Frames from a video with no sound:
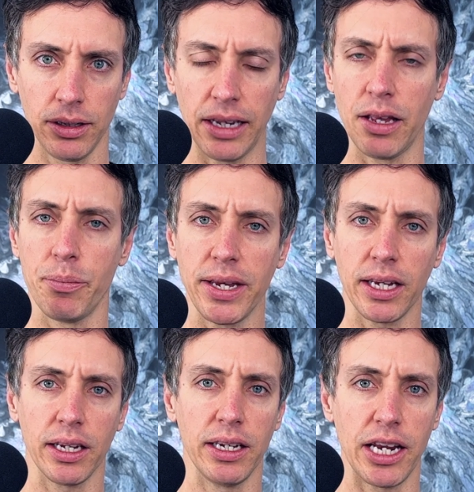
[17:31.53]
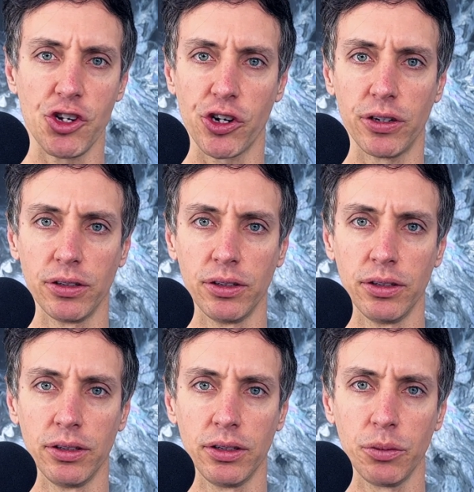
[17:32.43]
And then being in nature.
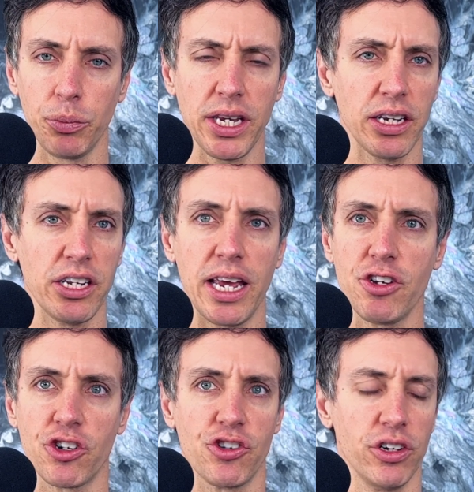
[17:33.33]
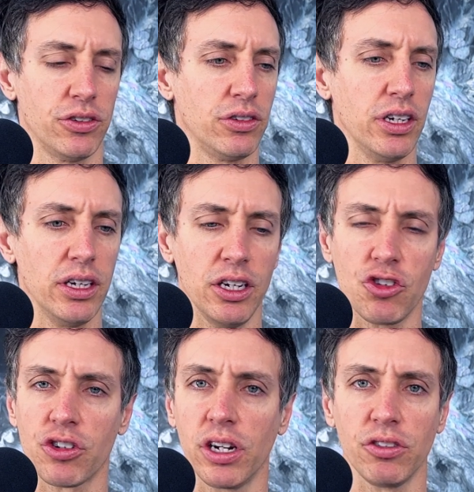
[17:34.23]
Being in nature just
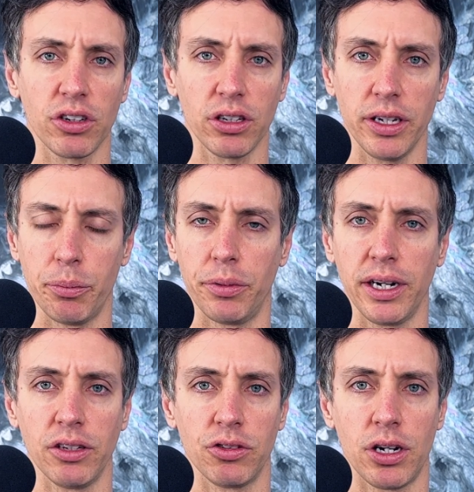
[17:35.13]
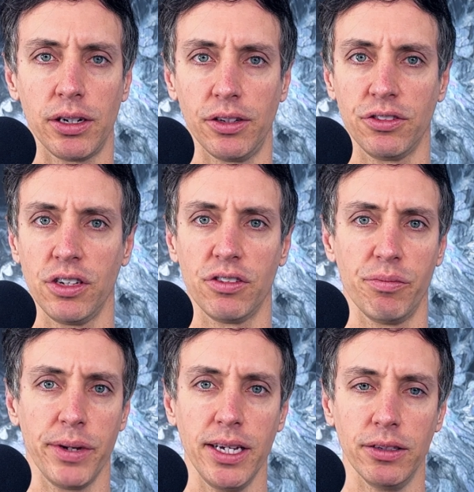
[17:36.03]
intrinsically brings on a sense
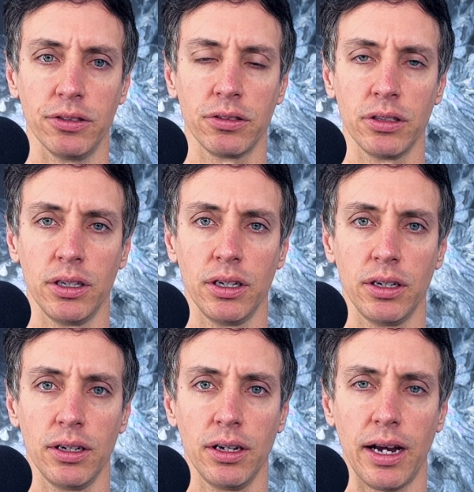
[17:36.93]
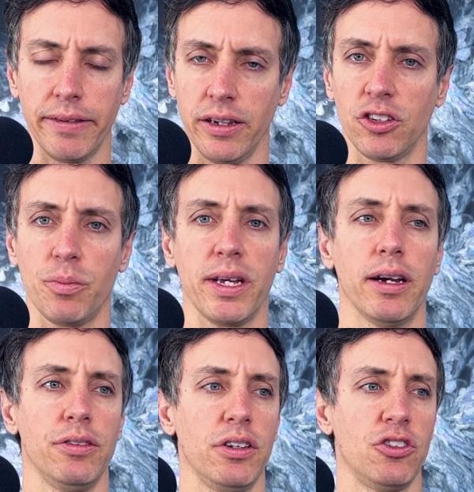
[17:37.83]
of peace. I think it's
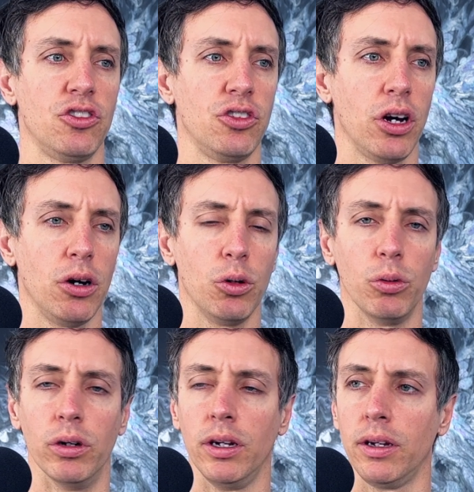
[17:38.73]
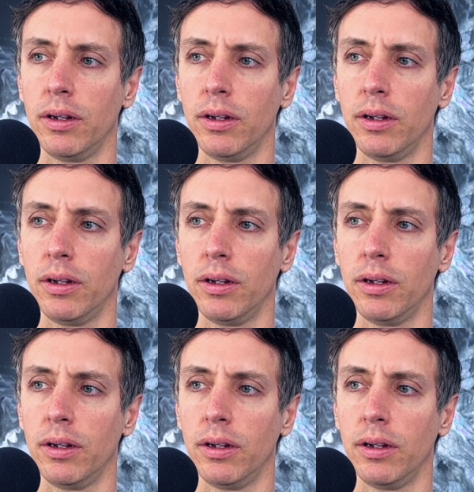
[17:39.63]
because it's so